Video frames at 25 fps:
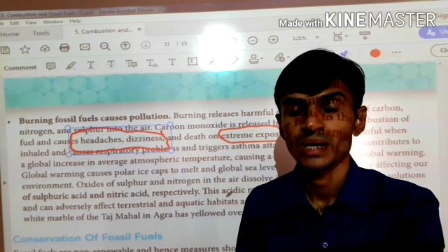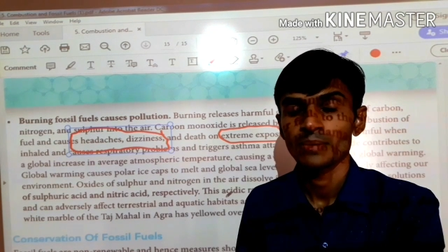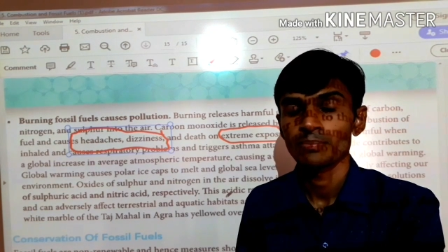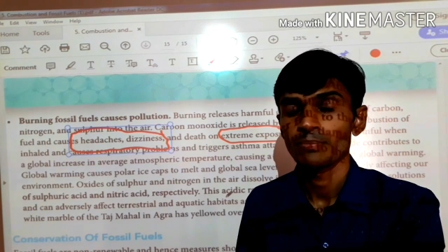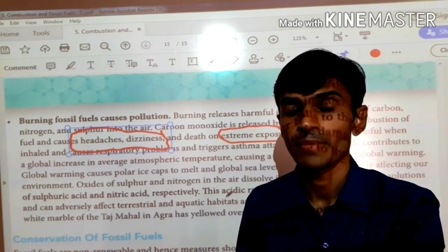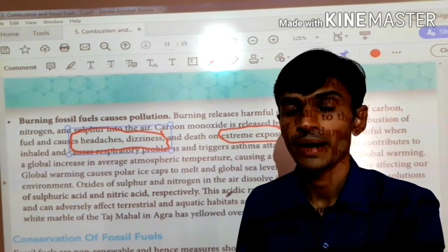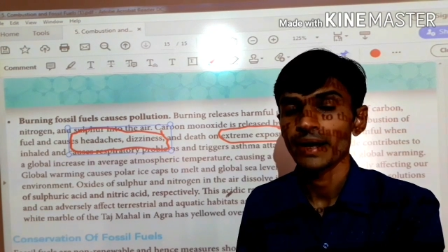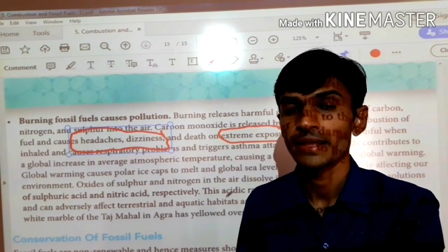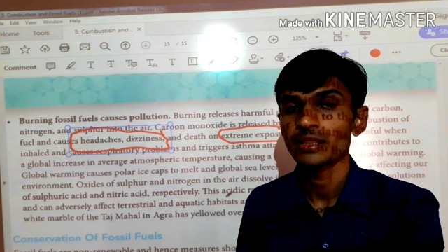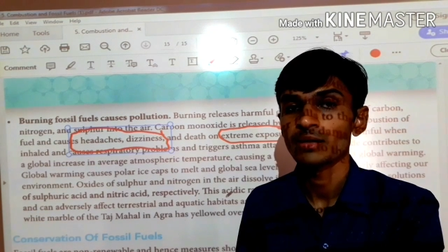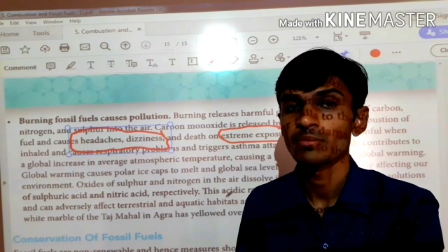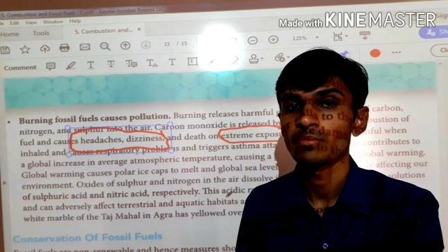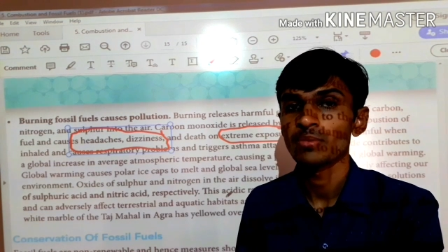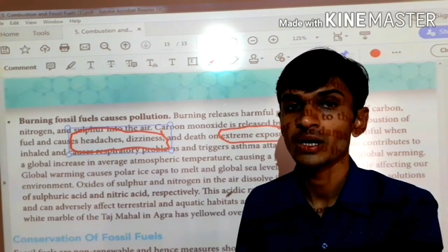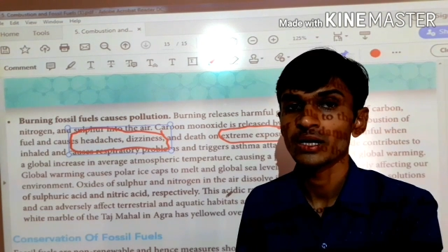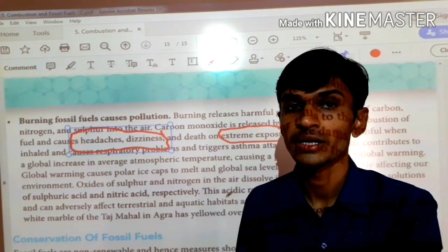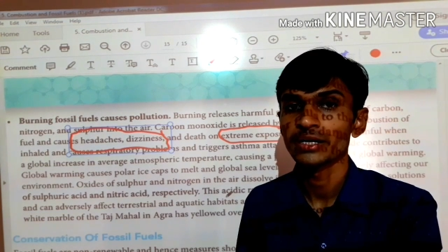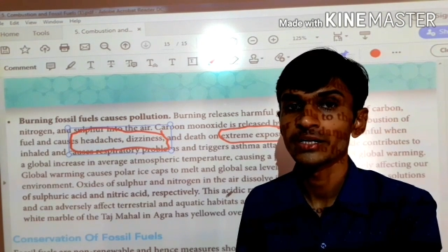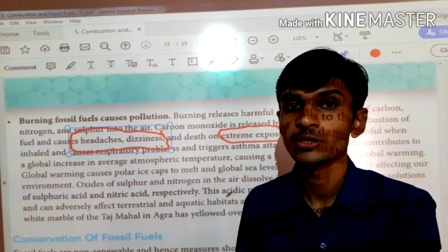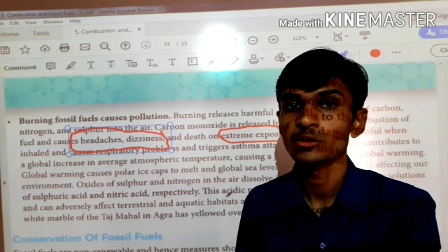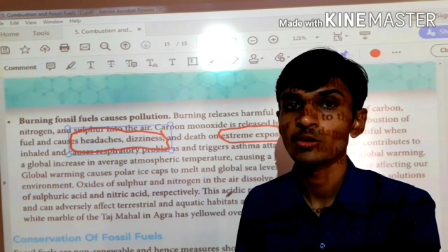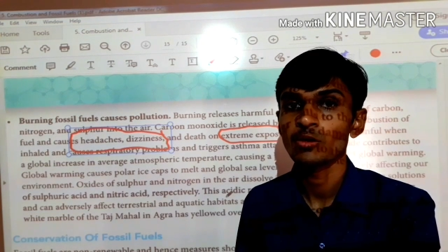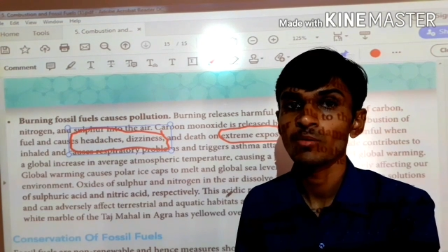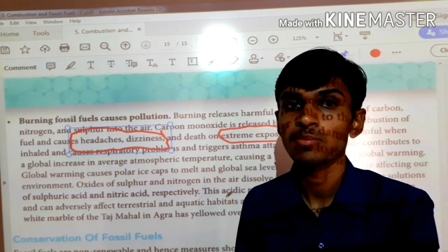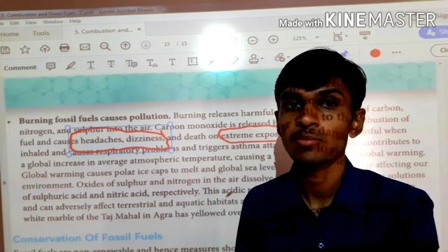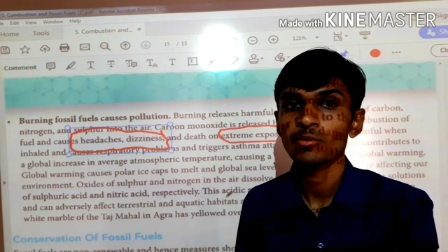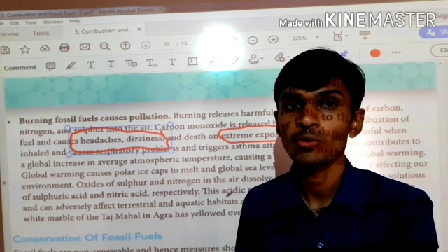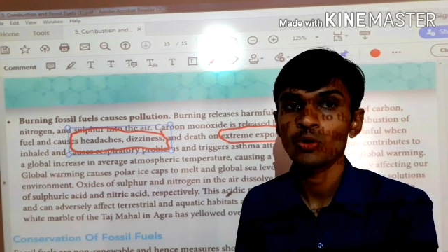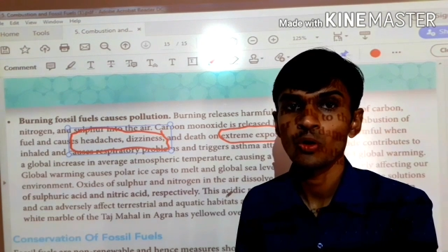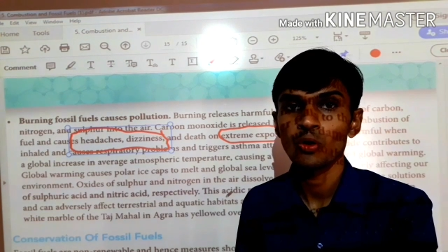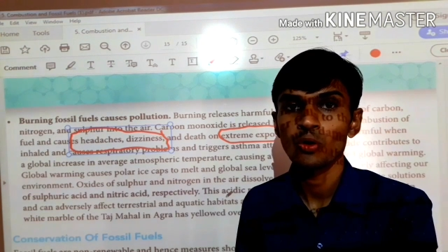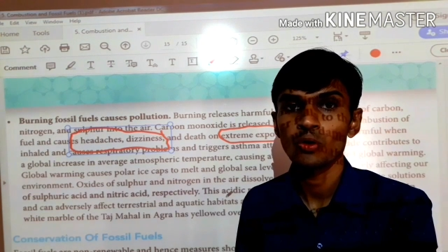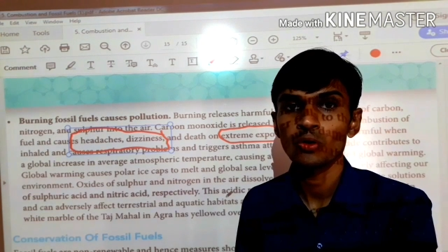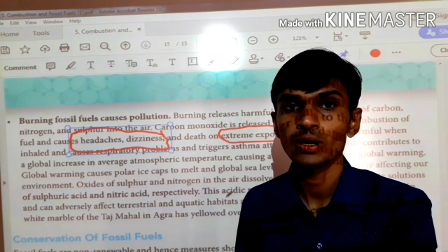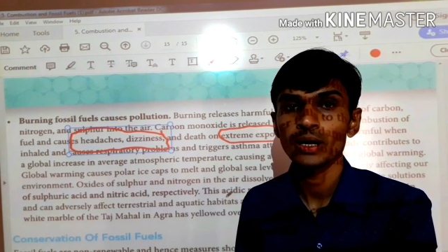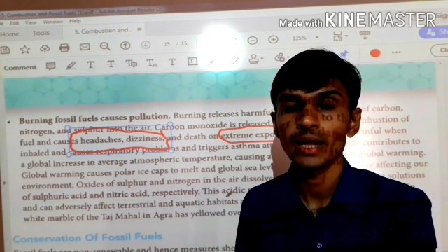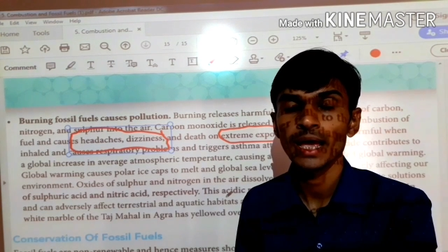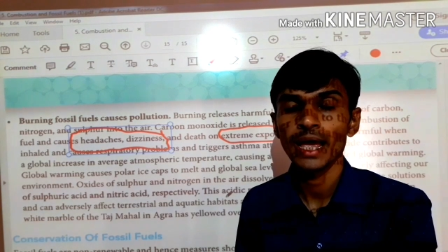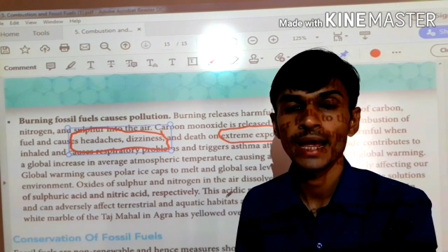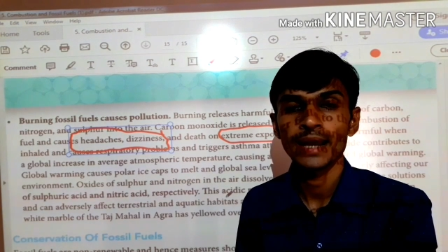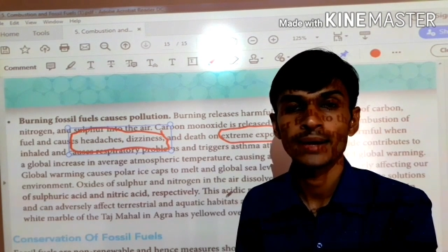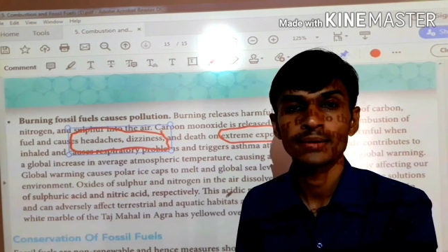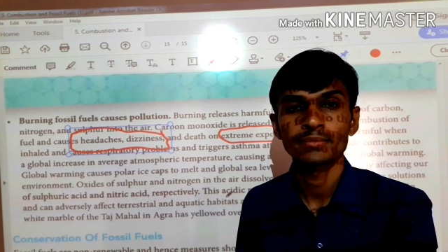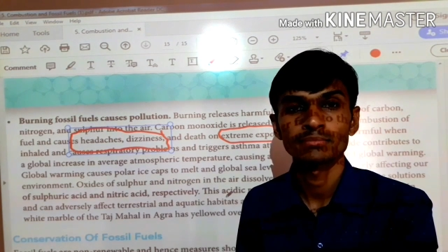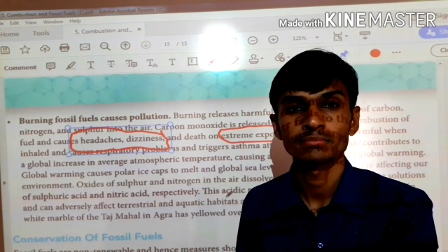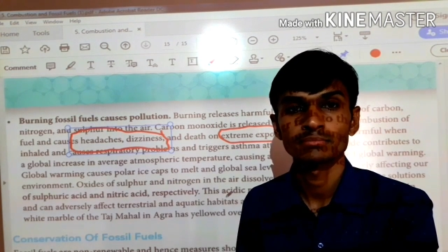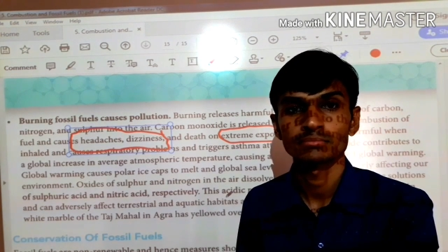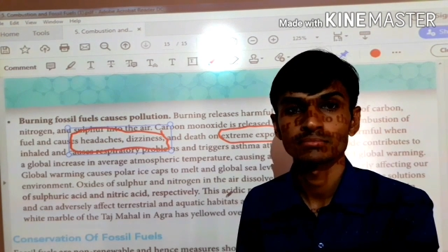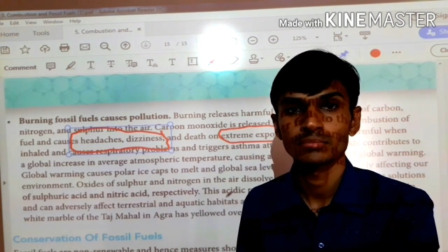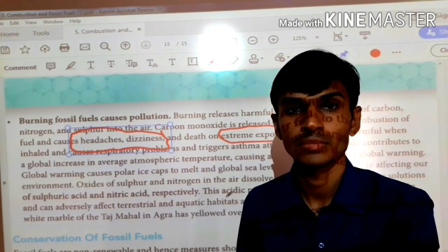by the burning of coal
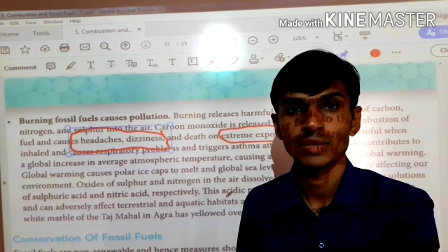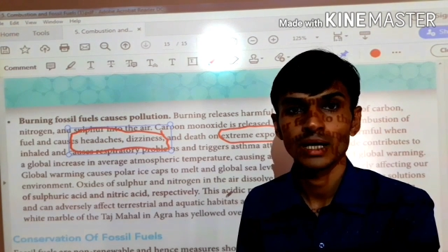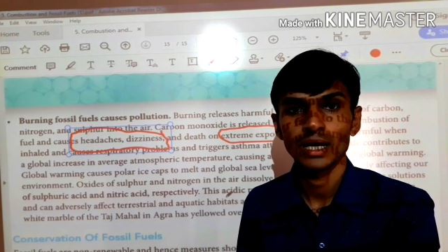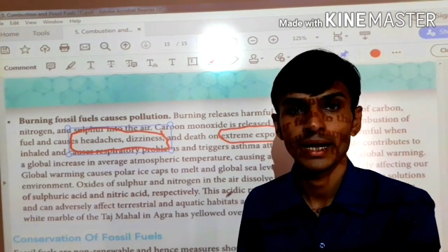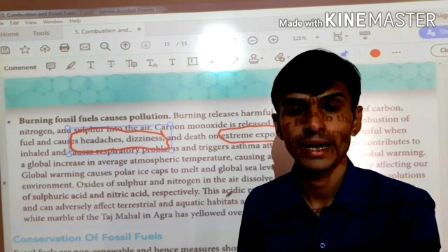and